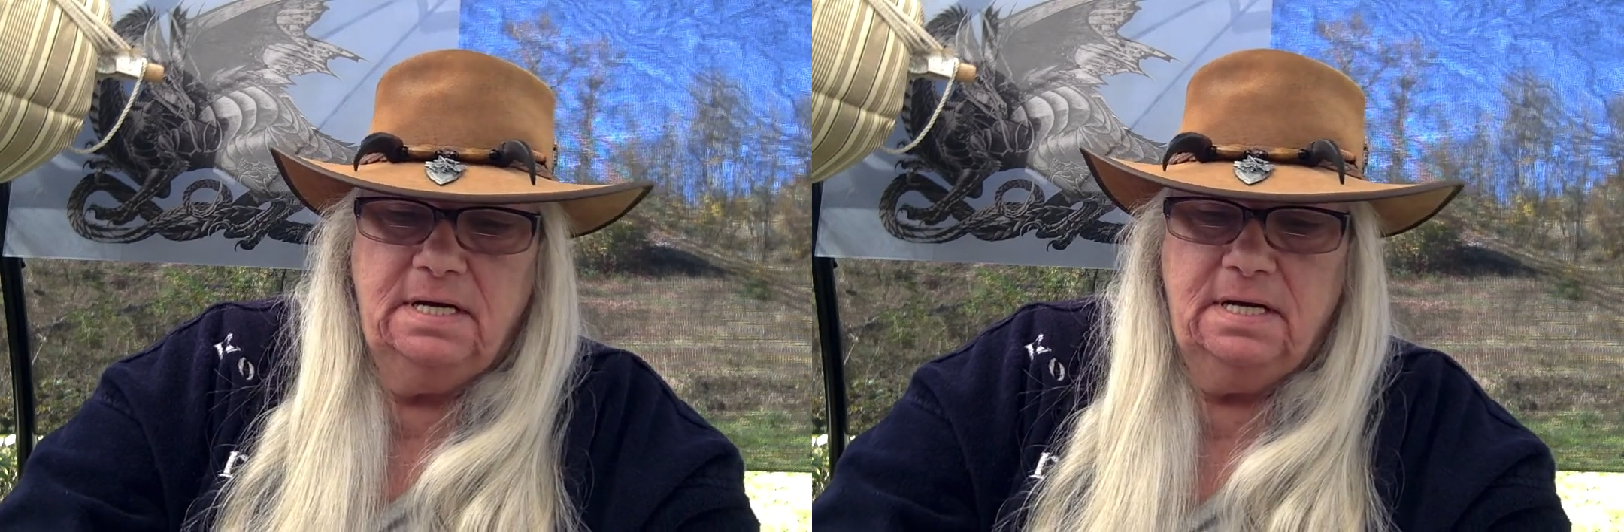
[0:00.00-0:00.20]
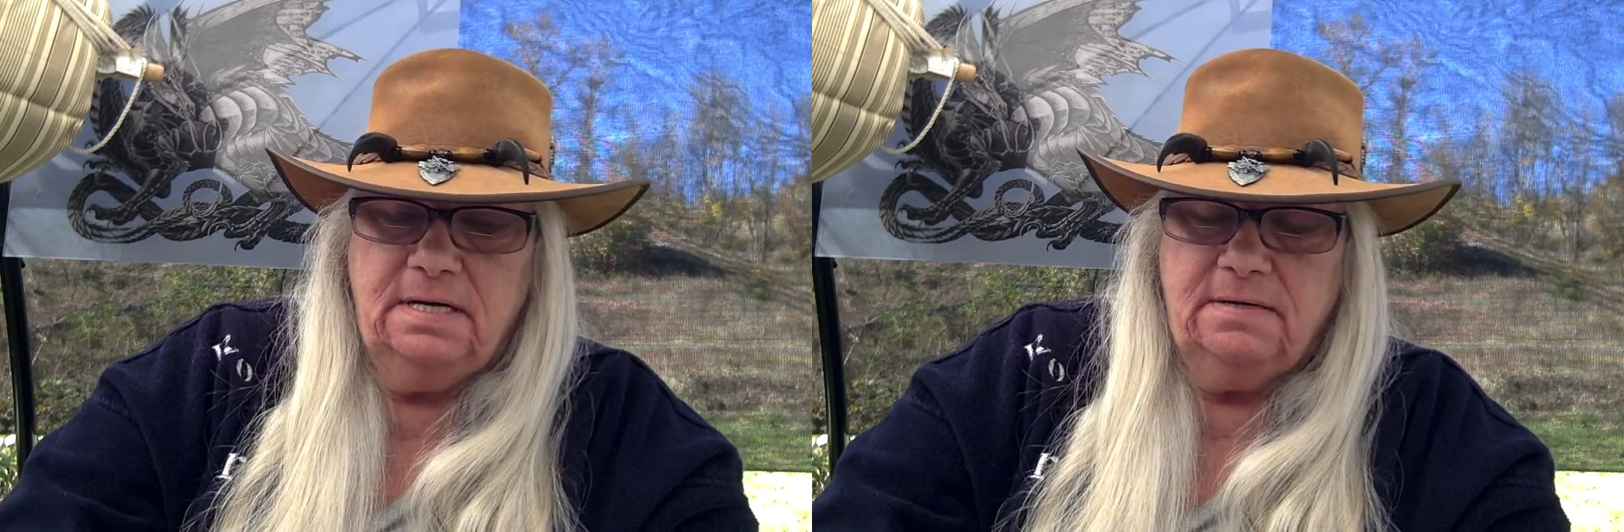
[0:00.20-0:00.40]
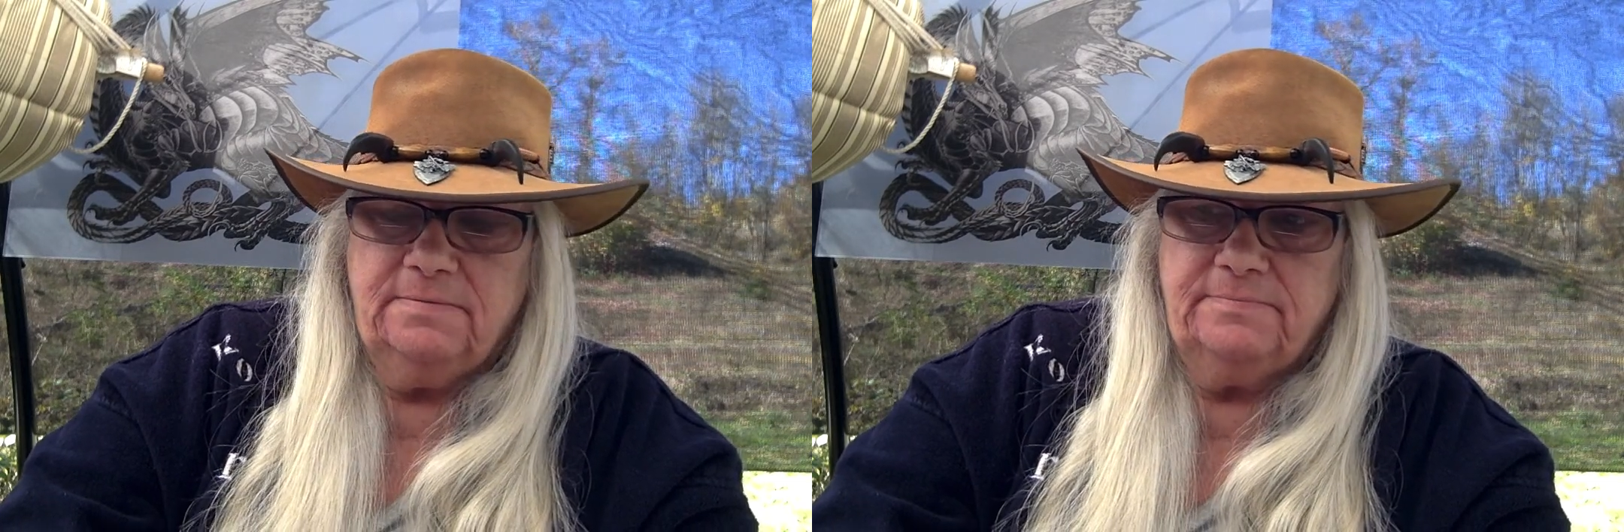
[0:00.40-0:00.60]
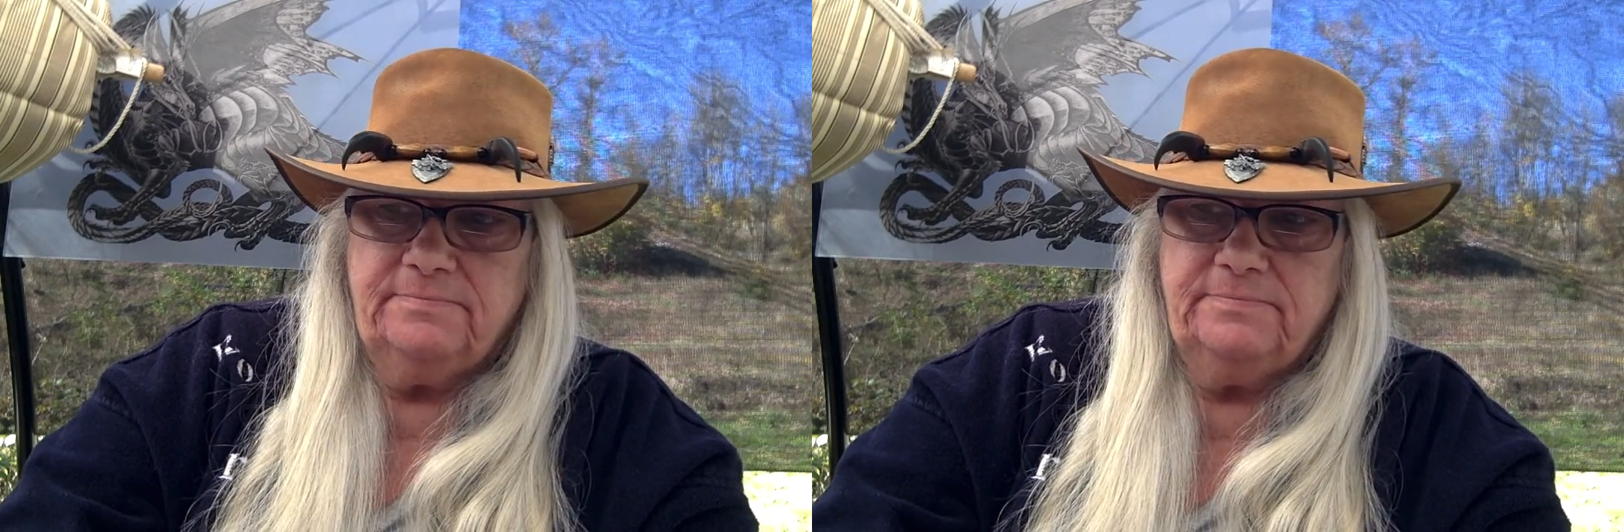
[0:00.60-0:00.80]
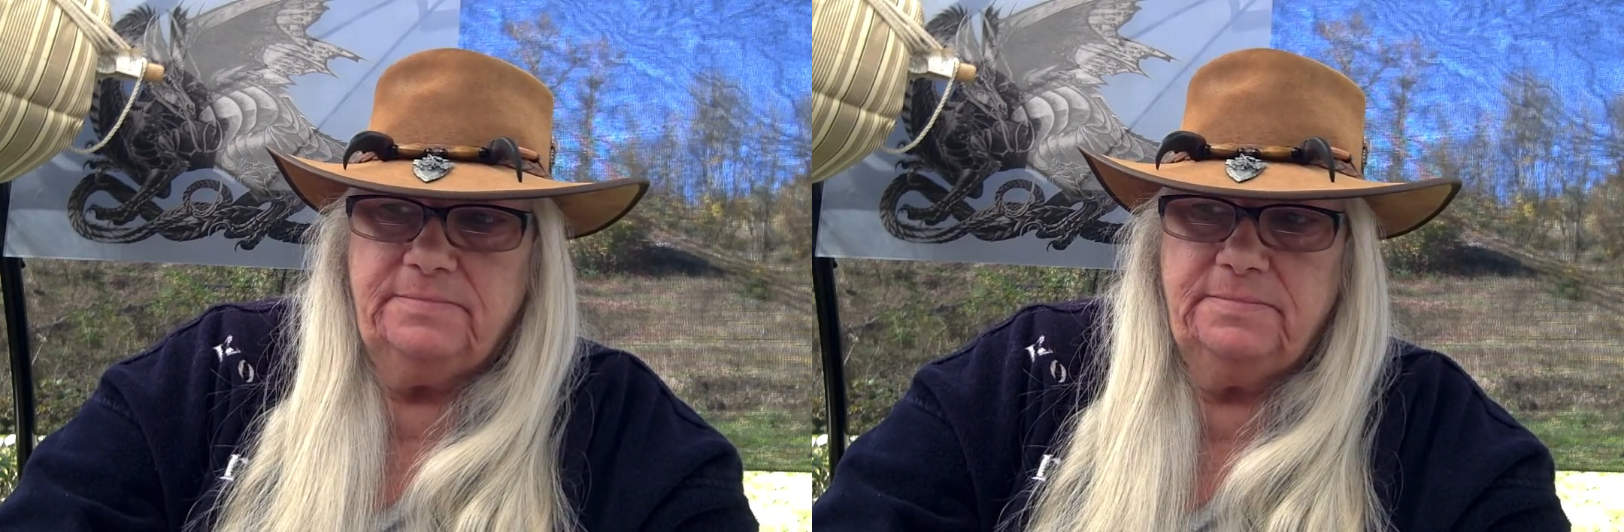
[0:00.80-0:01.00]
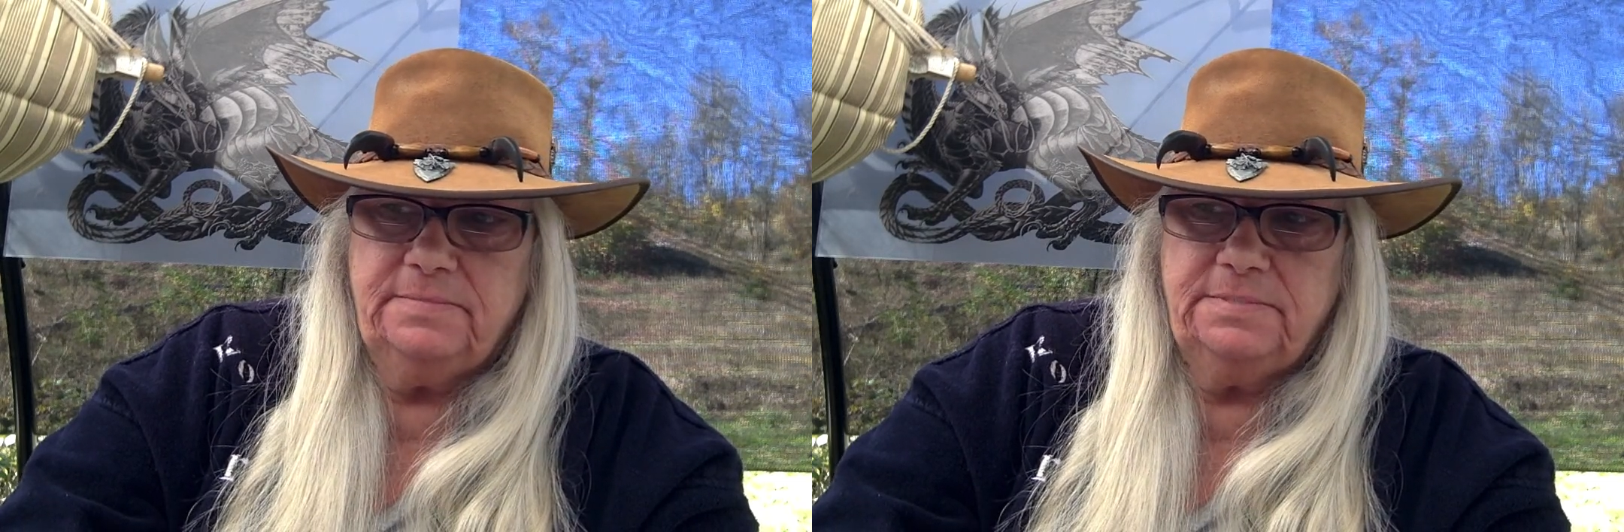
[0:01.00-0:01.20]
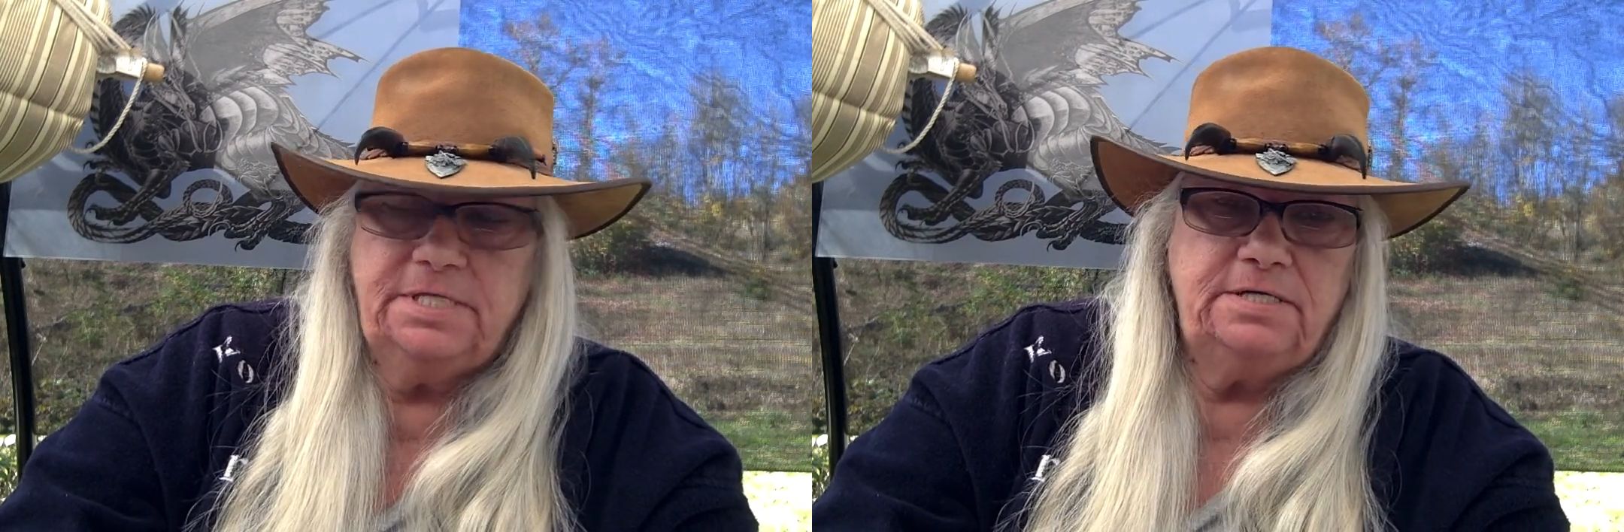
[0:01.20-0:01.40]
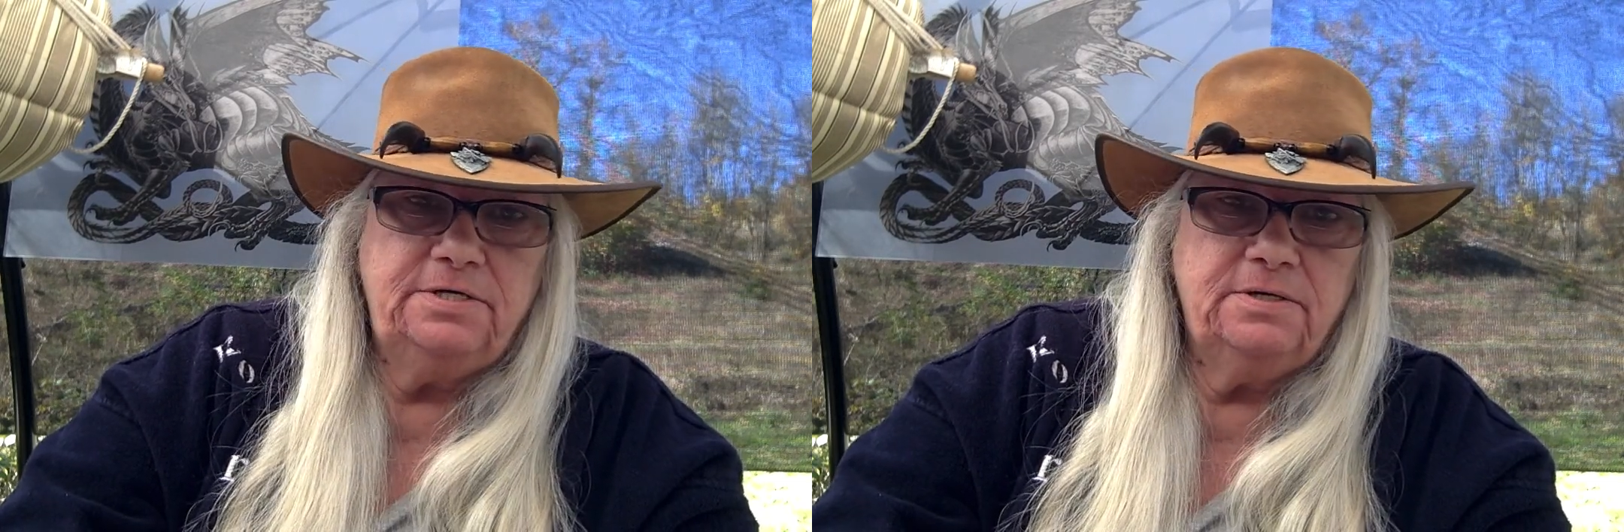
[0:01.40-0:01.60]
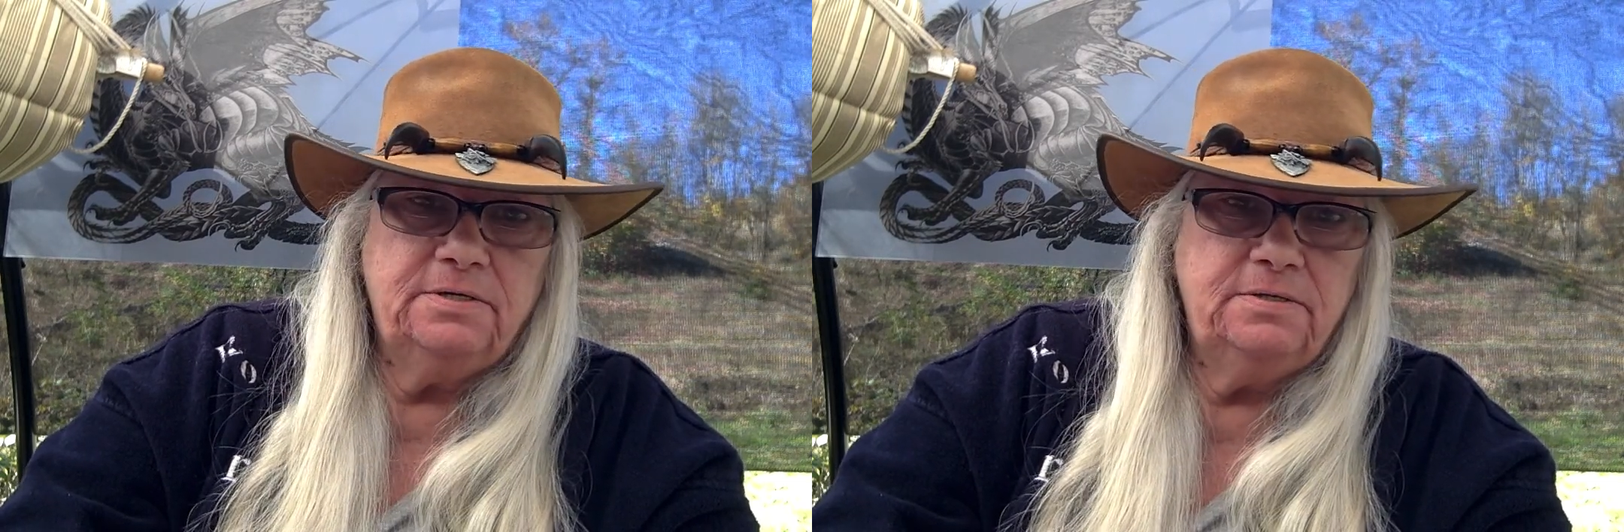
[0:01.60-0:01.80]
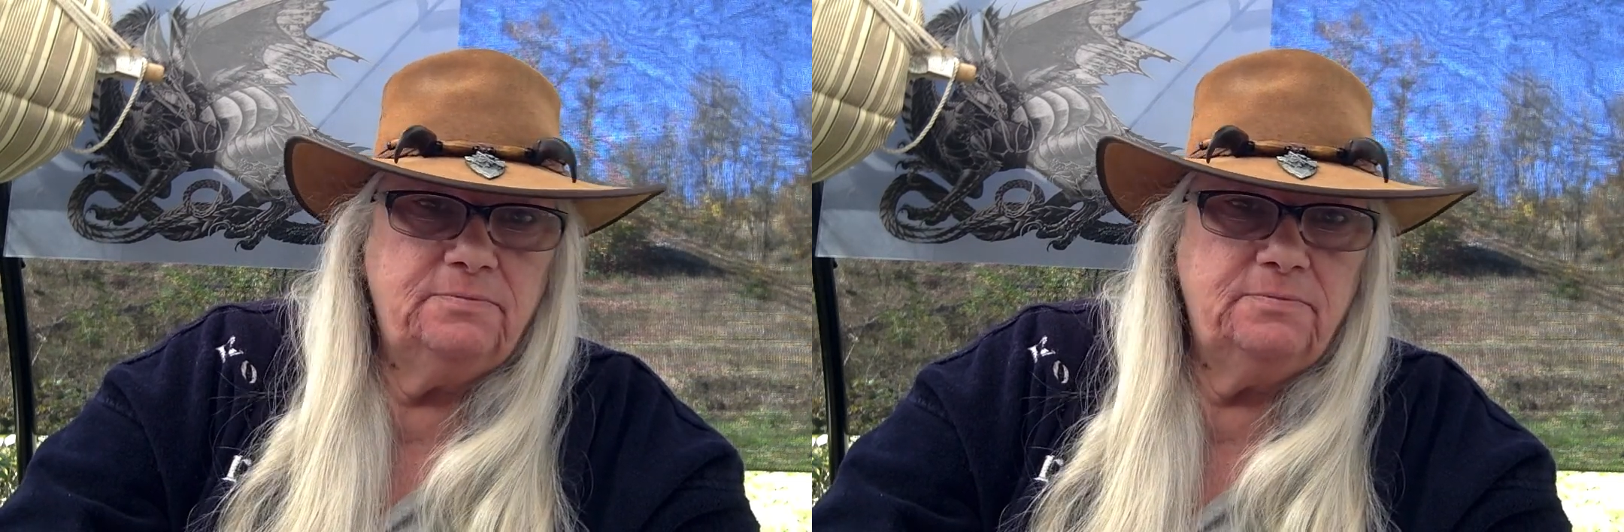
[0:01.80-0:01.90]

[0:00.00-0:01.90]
10-year